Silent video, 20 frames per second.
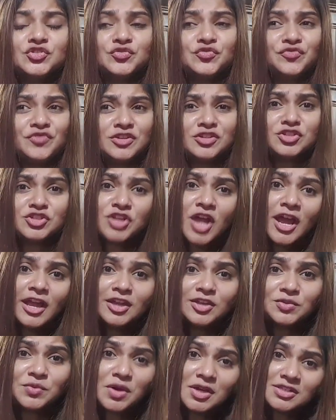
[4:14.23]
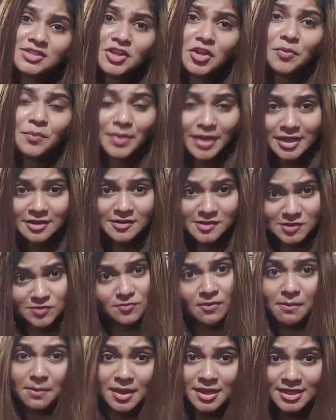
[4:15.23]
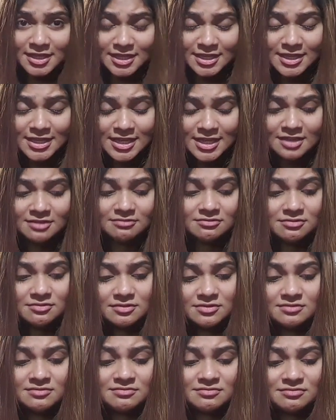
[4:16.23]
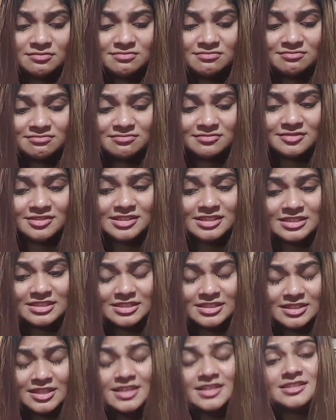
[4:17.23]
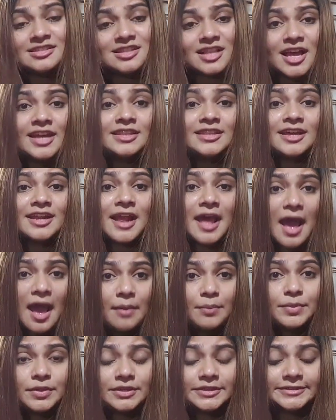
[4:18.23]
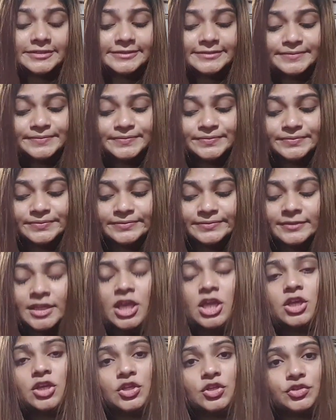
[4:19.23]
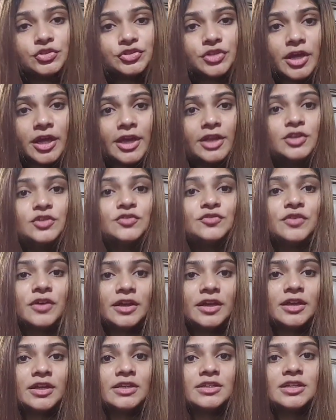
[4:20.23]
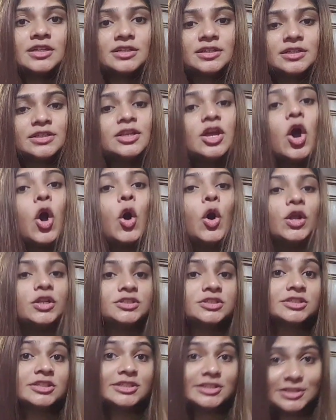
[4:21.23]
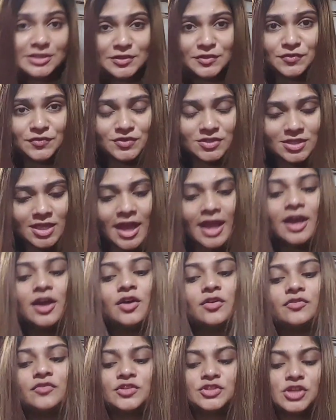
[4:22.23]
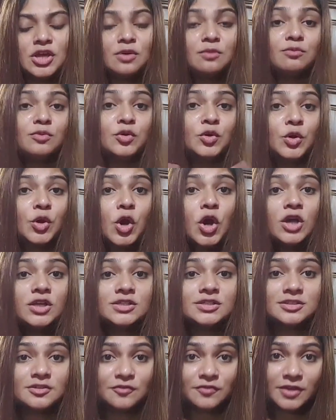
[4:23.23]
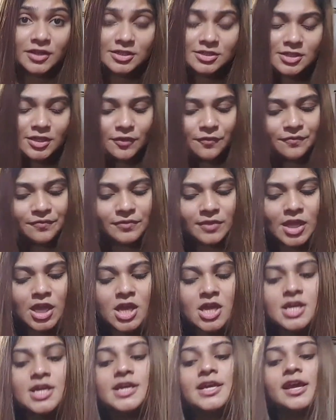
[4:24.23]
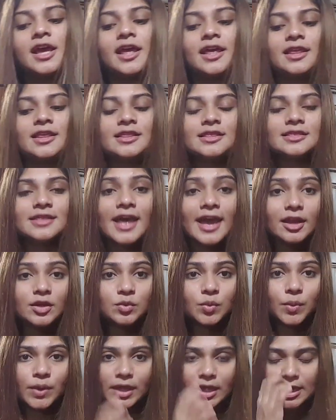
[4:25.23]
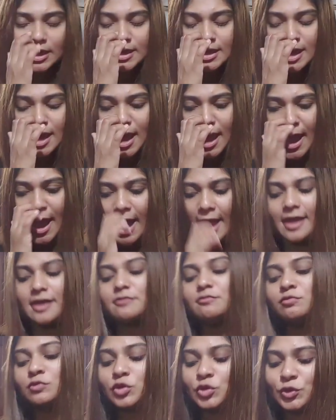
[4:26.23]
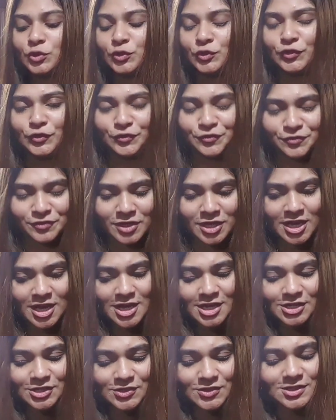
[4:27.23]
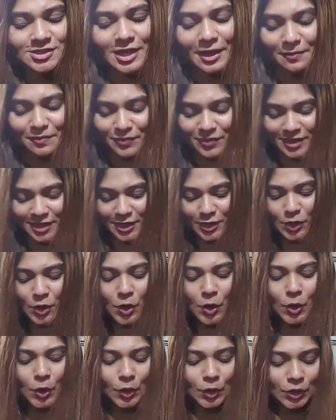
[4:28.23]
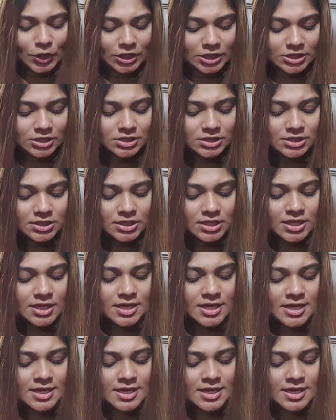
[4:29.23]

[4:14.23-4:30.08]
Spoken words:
you feel shy to ask your parents for money. Things like that happen. You try to find alternatives which are more cost effective. In that way, I moved to something called,